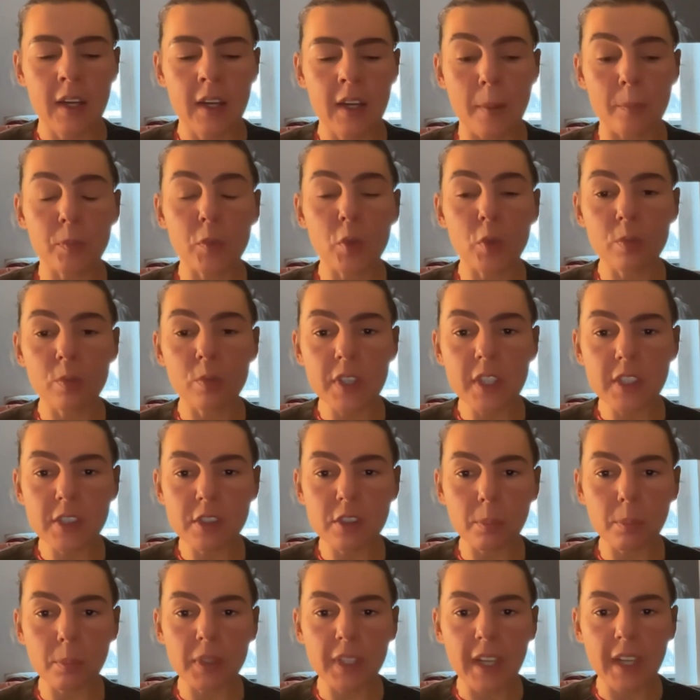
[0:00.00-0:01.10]

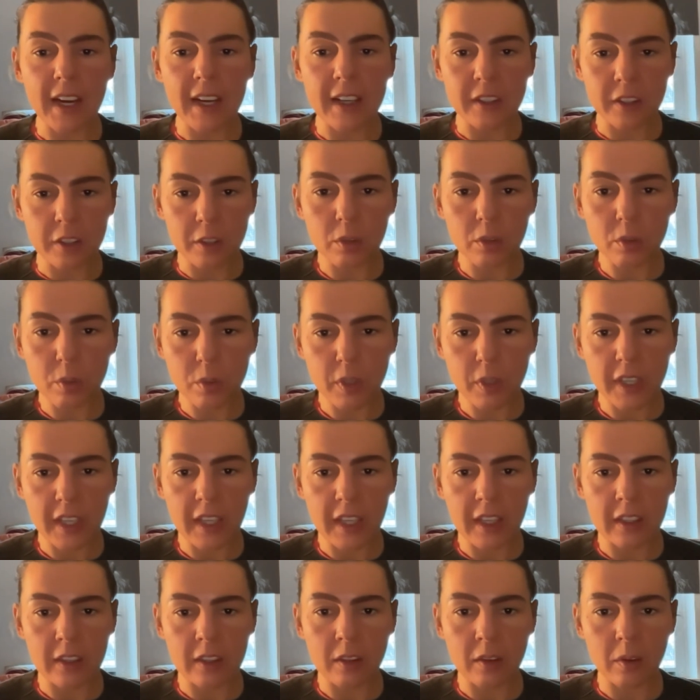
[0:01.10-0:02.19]
resupplying
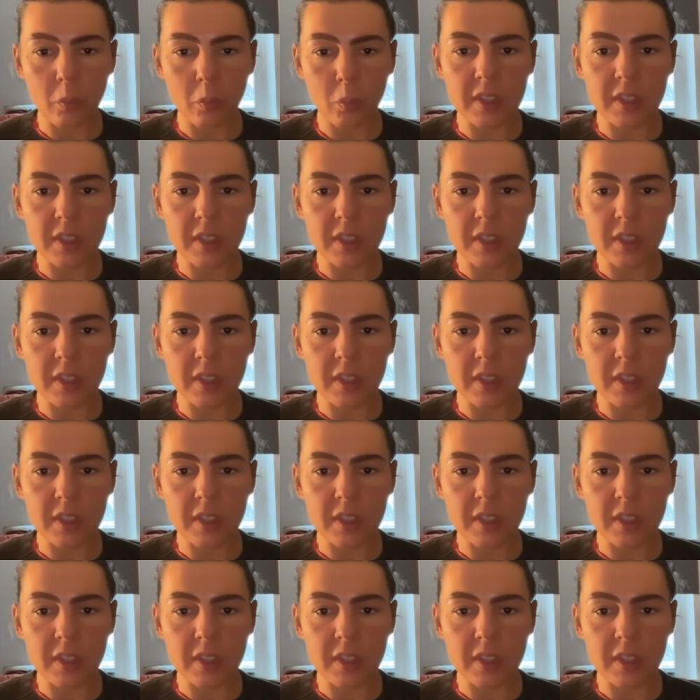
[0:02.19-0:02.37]
Ukraine